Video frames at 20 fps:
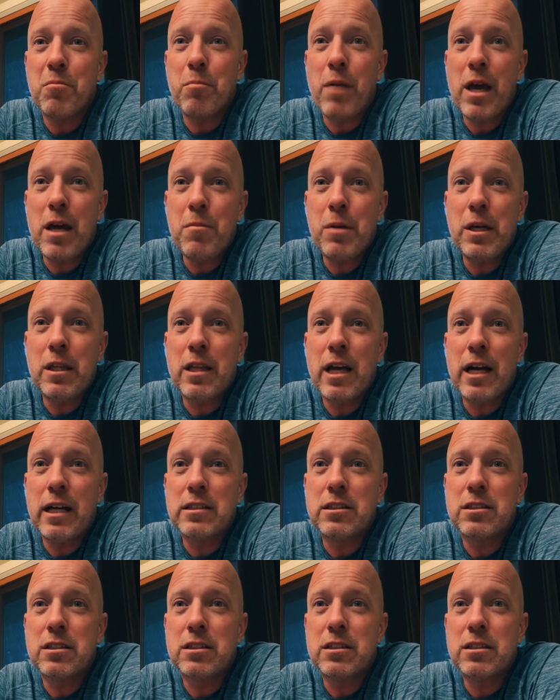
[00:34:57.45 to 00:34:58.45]
And maybe
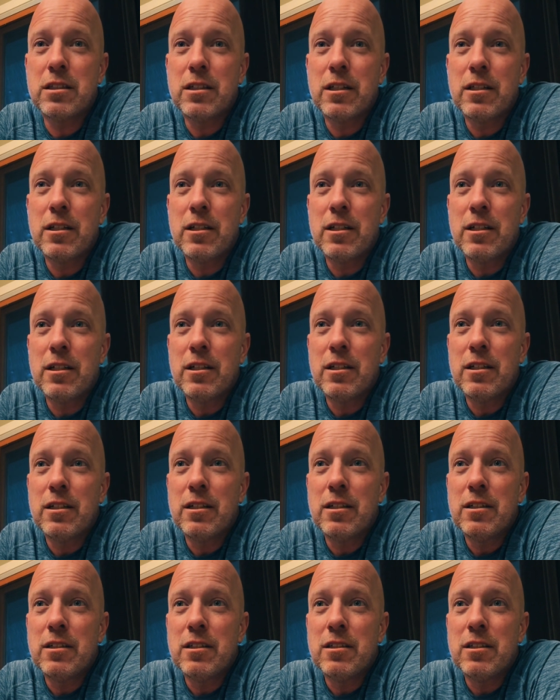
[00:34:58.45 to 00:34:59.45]
that's
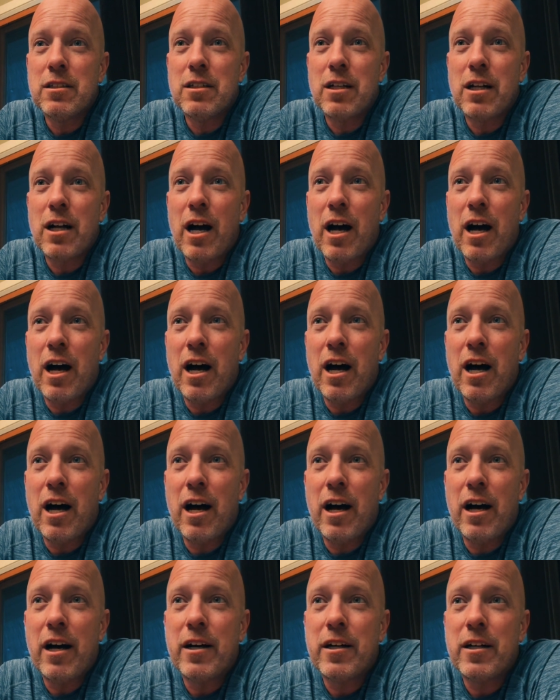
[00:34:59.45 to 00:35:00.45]

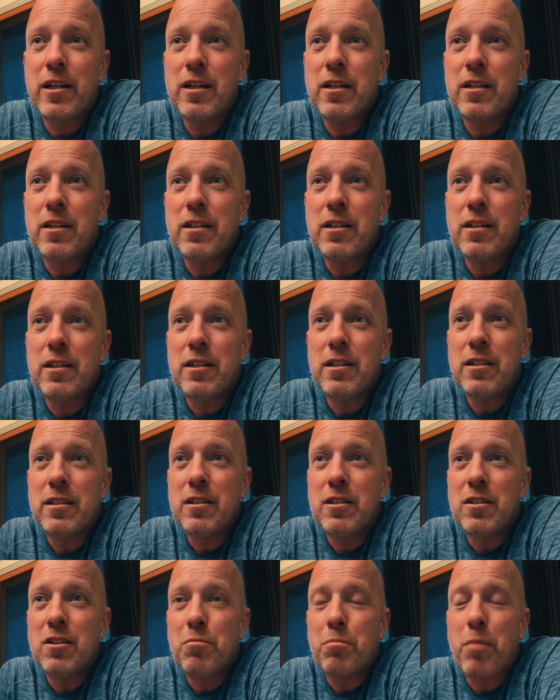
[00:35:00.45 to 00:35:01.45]
uh,
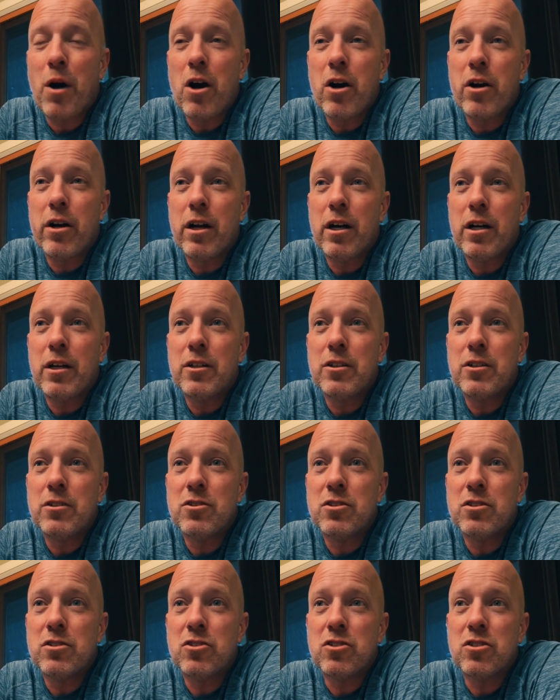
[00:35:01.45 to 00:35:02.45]
part
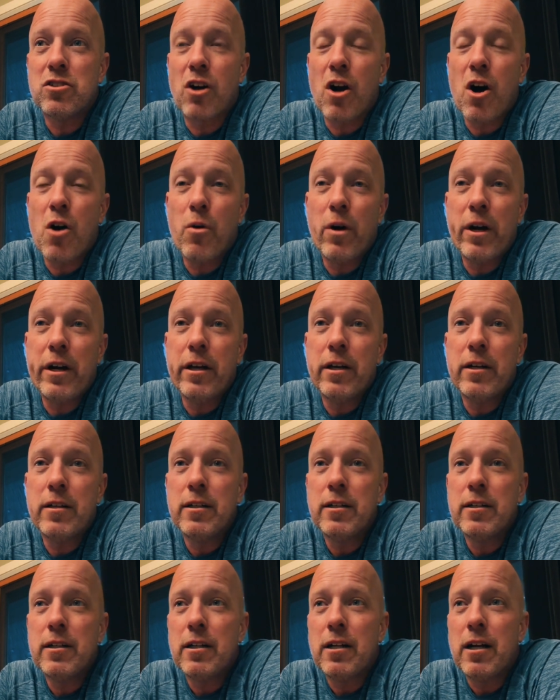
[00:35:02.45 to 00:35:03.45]
of
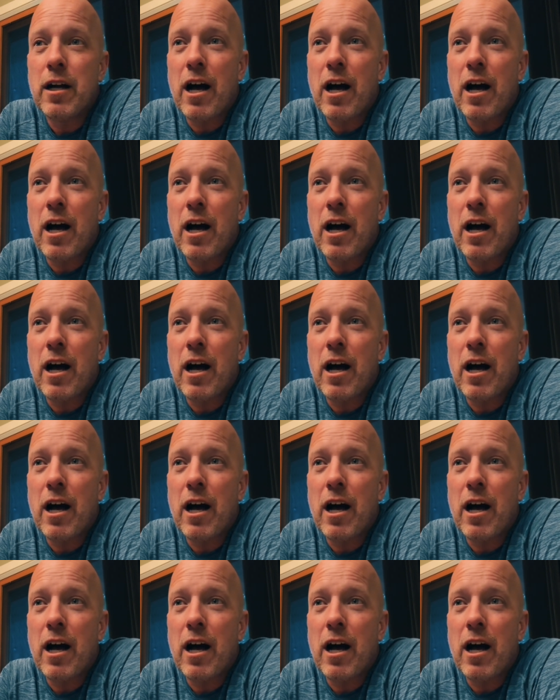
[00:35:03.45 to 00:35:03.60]
growing.